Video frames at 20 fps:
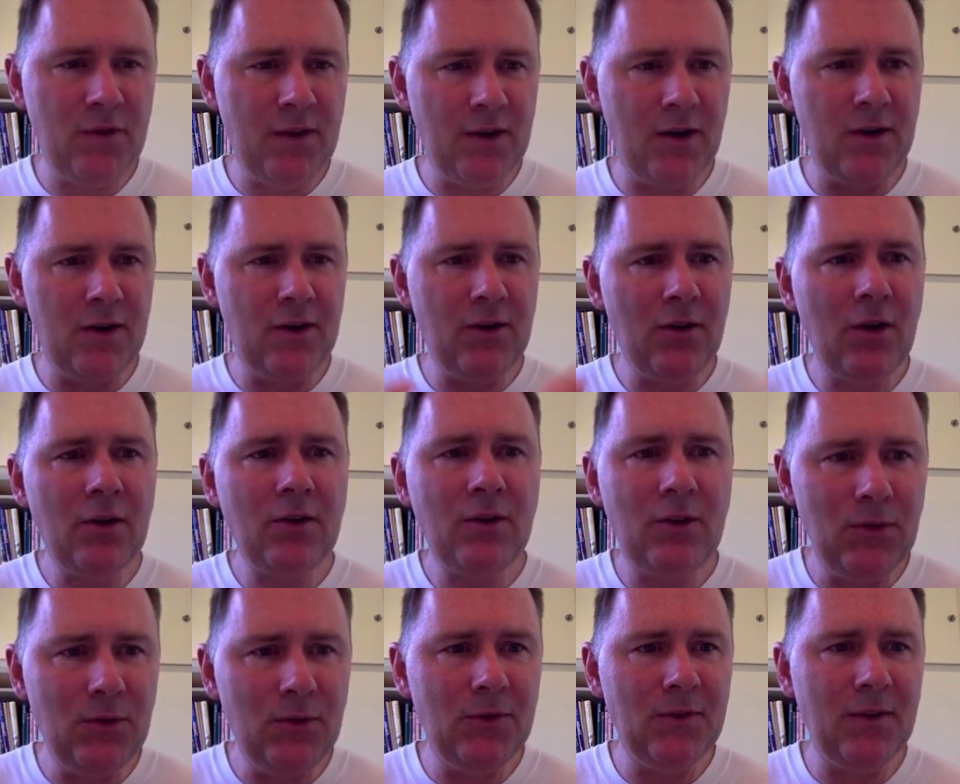that are not
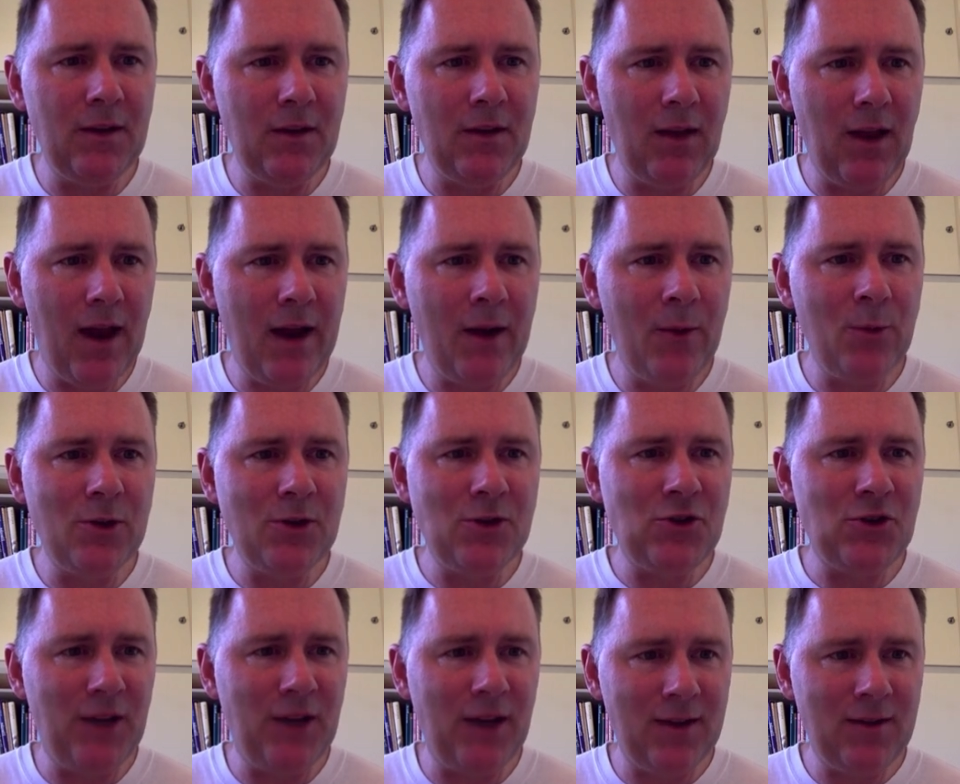using
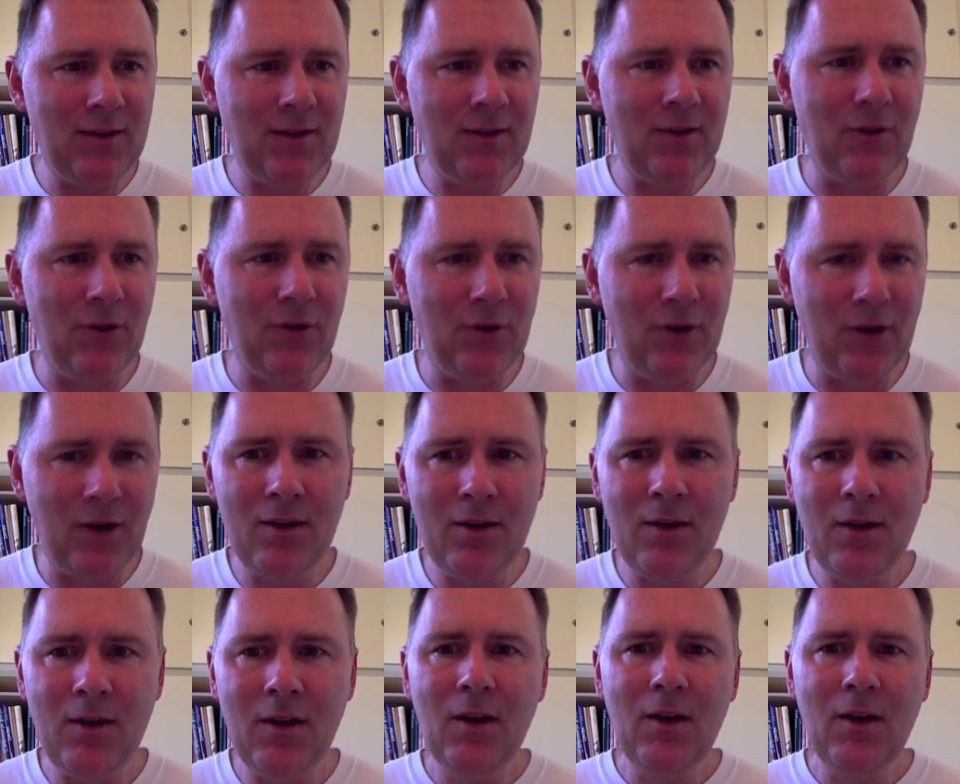language yet, okay?